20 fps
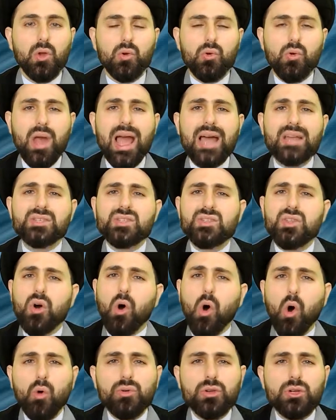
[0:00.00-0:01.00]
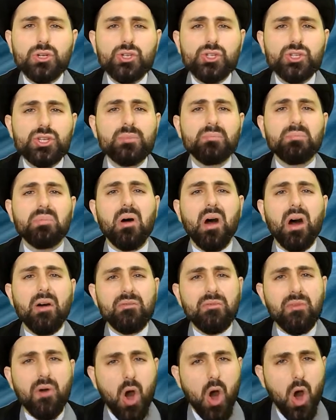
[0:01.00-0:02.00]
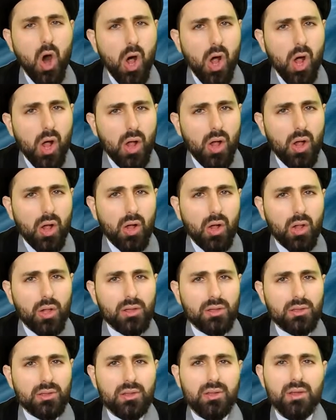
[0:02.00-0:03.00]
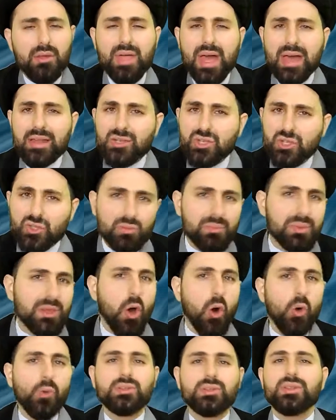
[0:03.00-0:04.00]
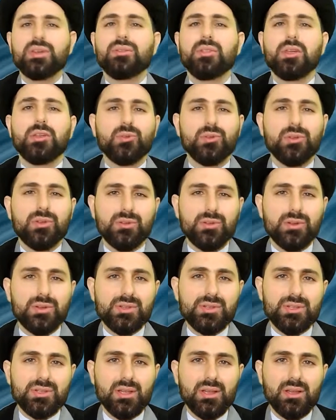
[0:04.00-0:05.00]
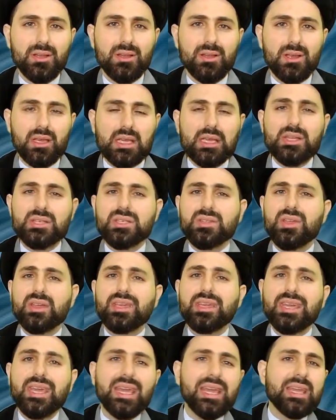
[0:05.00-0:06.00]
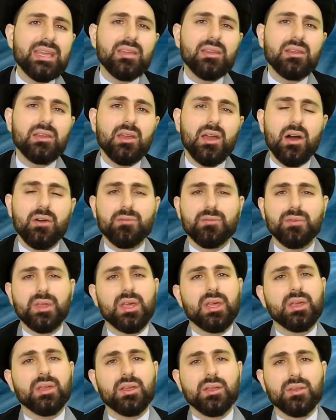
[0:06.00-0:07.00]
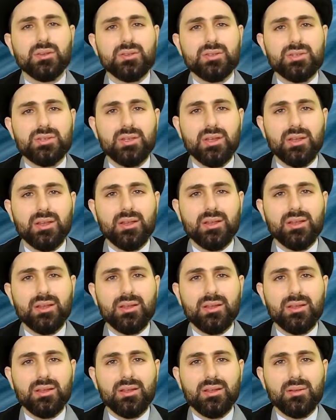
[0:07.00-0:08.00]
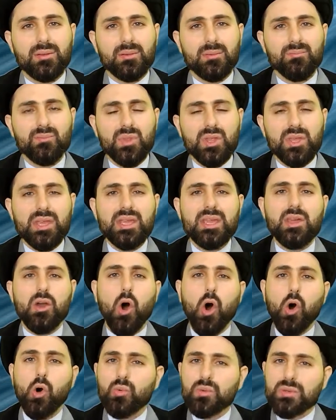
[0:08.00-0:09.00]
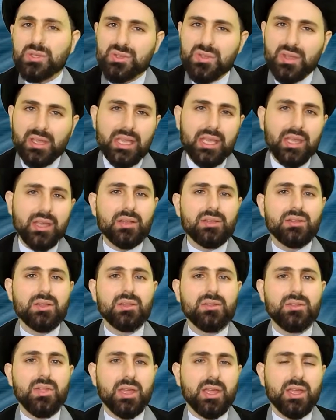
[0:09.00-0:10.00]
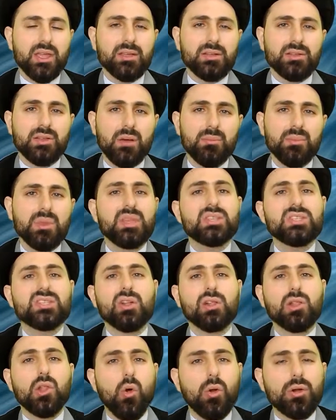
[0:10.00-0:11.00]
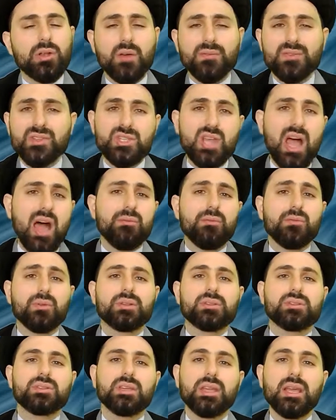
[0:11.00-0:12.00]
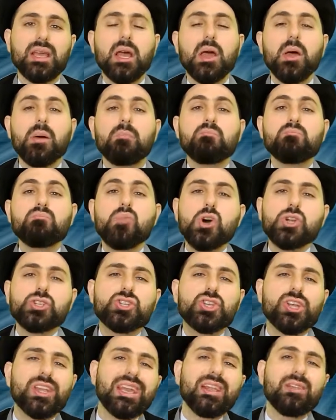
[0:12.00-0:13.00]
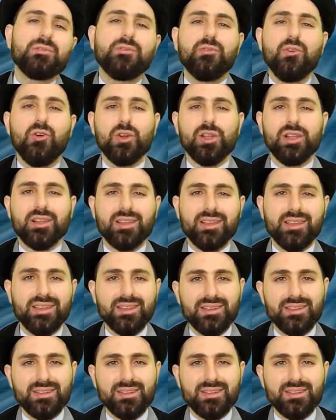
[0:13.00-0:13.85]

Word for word: who has the ownership of all that is to be owned in the universe. He's the King of kings. He owns the, king, the kingdom. He's the Lord of sovereignty. Mujri al-fulk.